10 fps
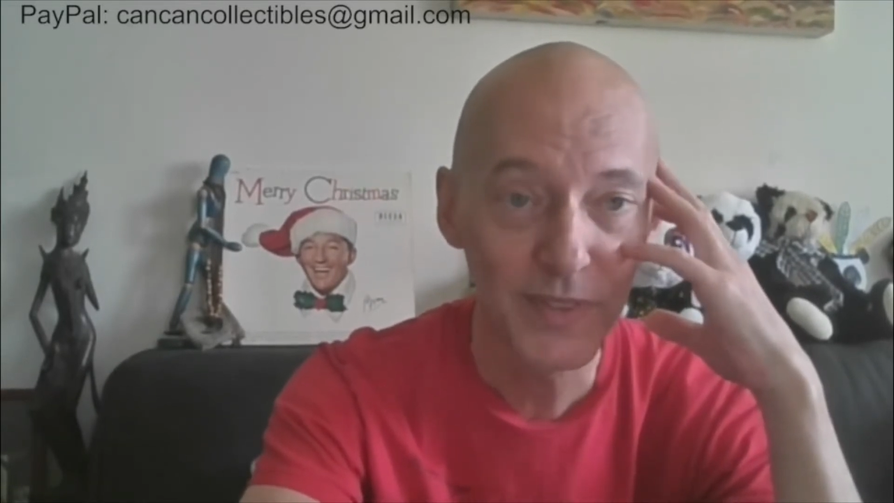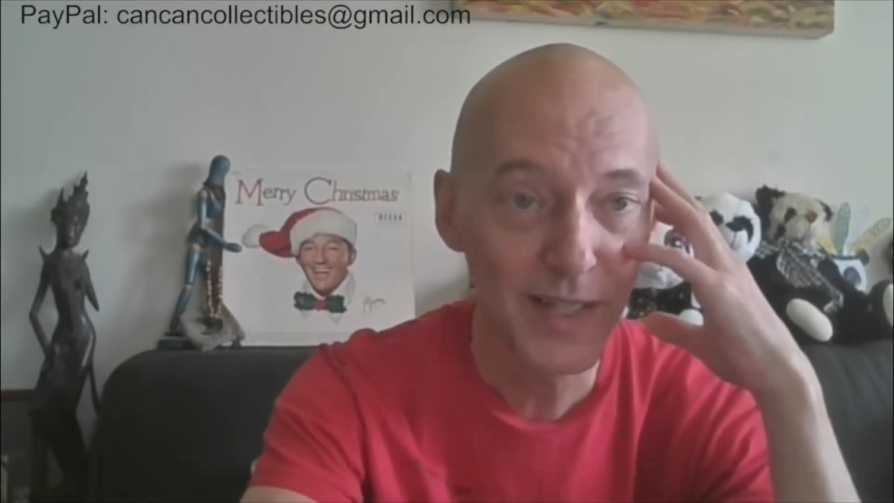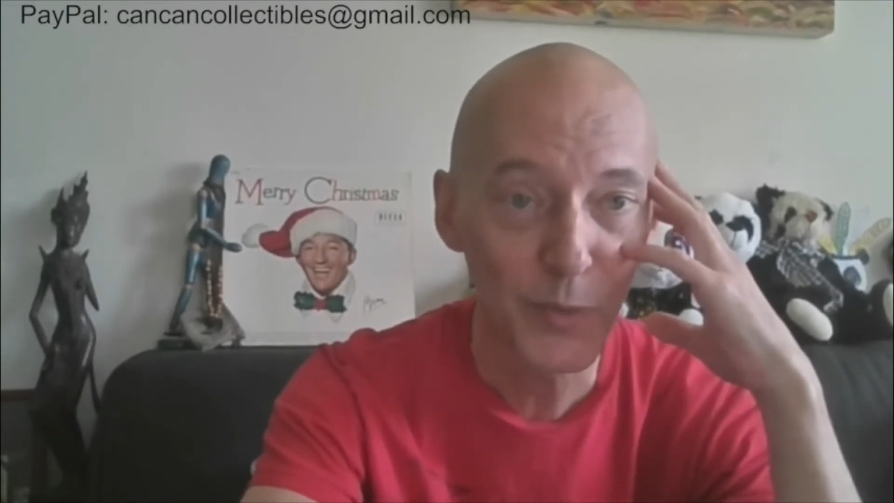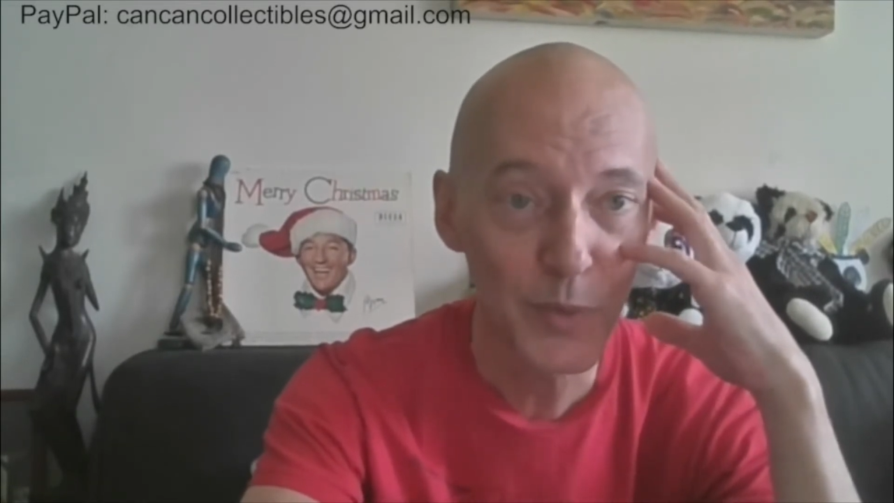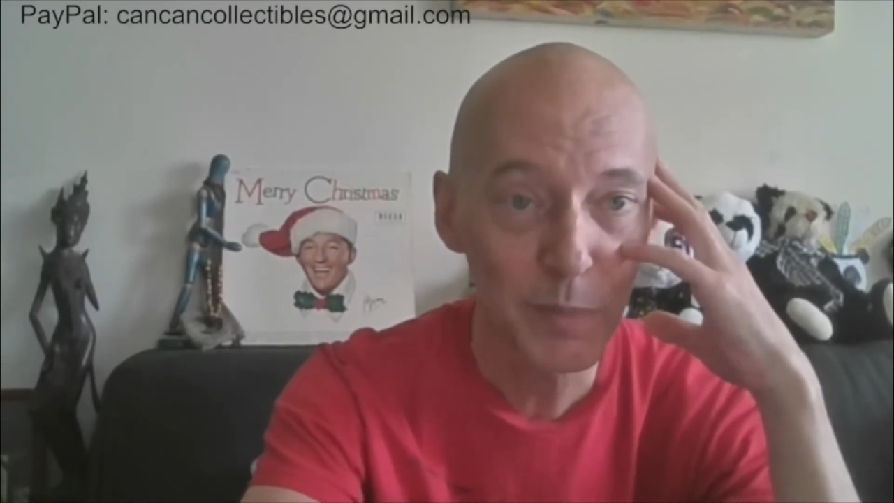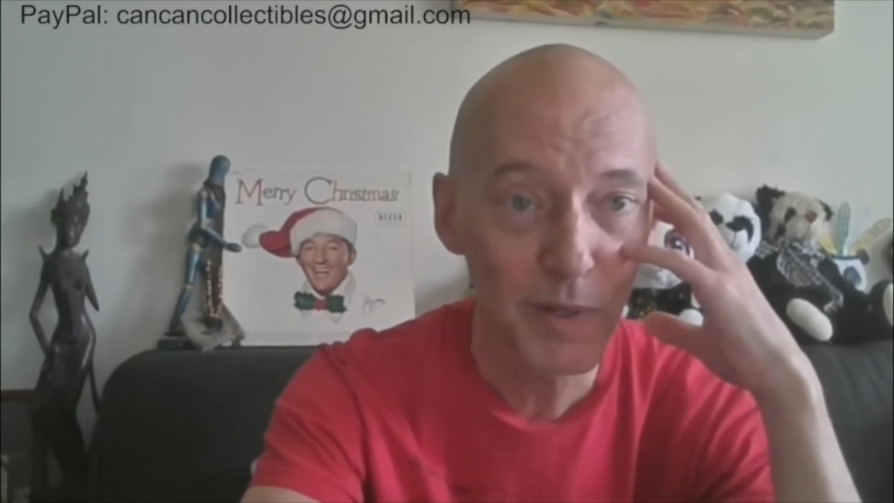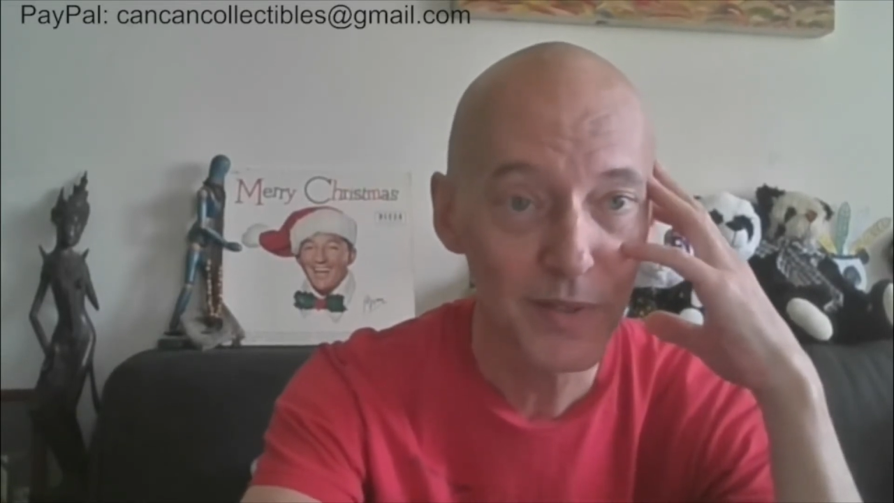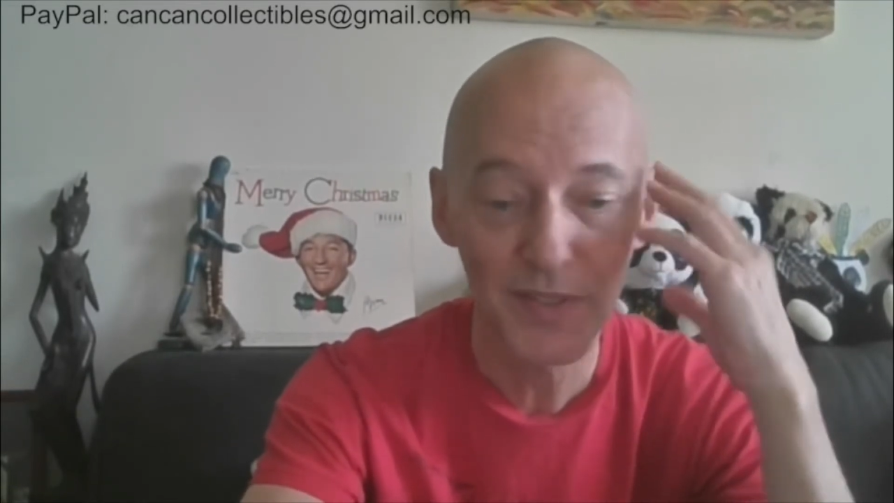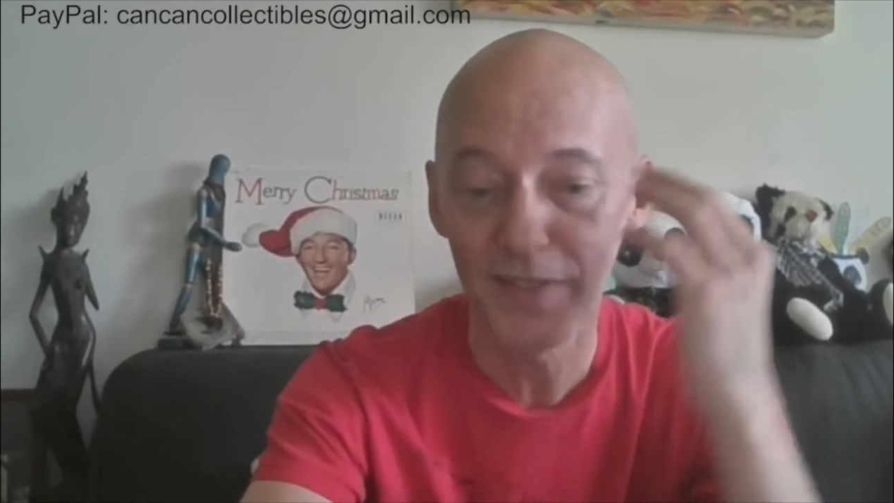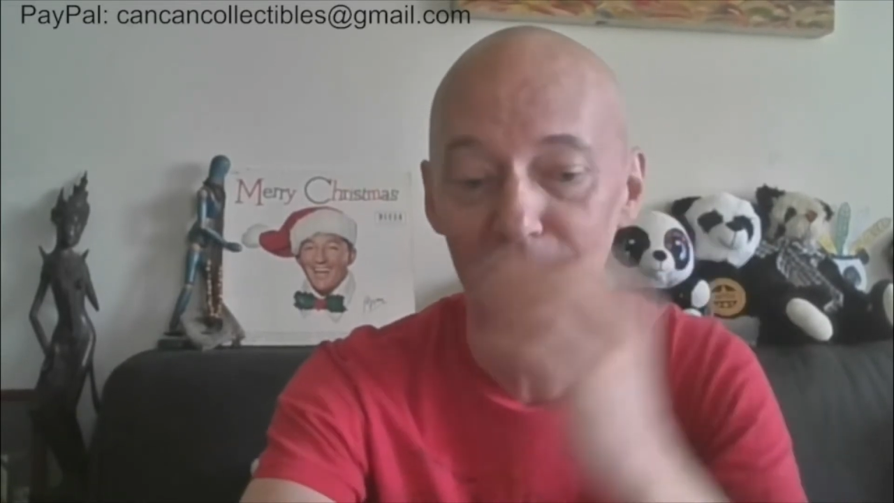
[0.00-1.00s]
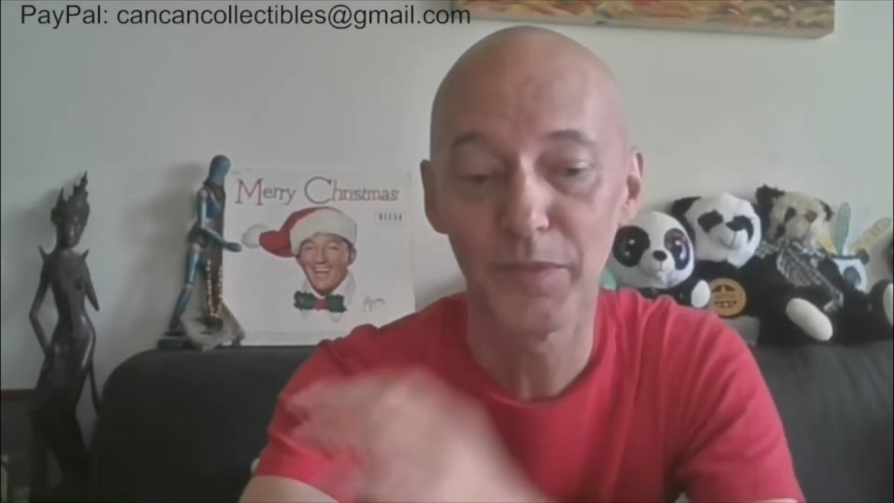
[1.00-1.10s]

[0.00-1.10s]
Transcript: not repulsive,